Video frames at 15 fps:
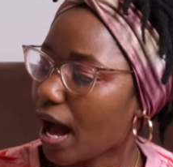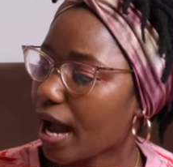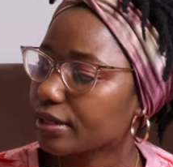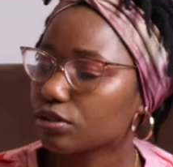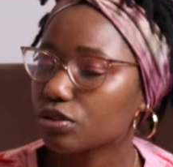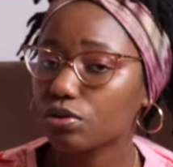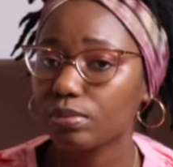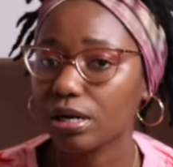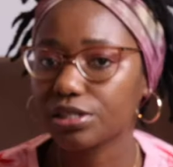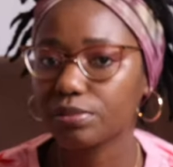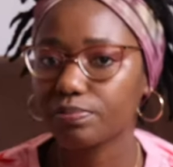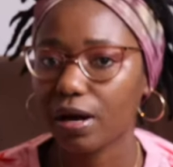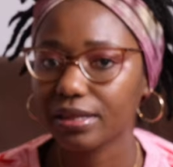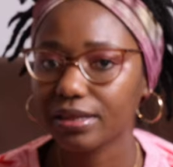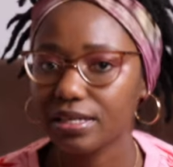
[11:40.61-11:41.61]
I don't know much
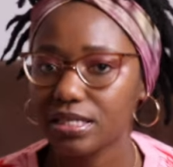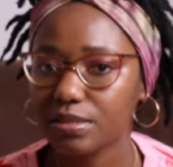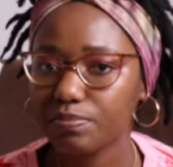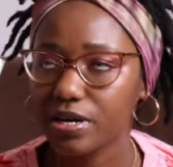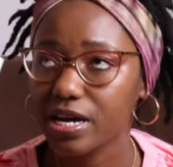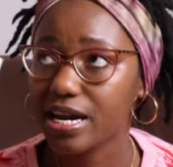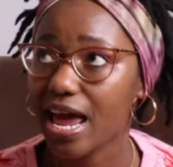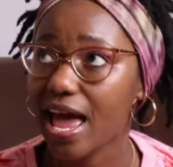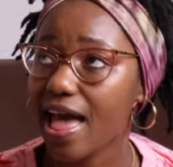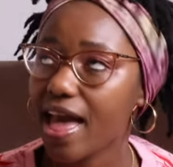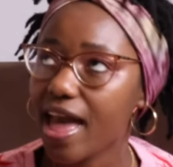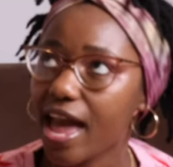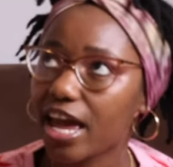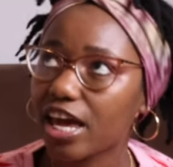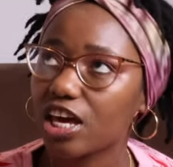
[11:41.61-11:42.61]
about this, but
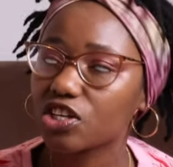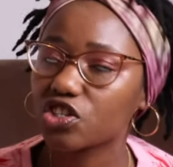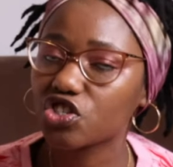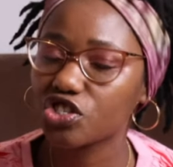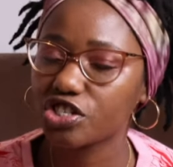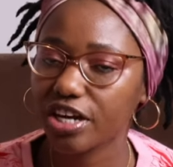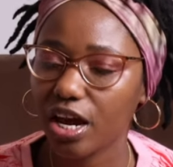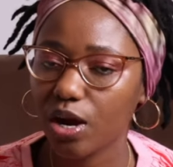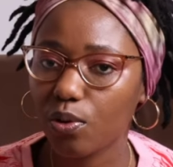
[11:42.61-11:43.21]
hey, it's Shay,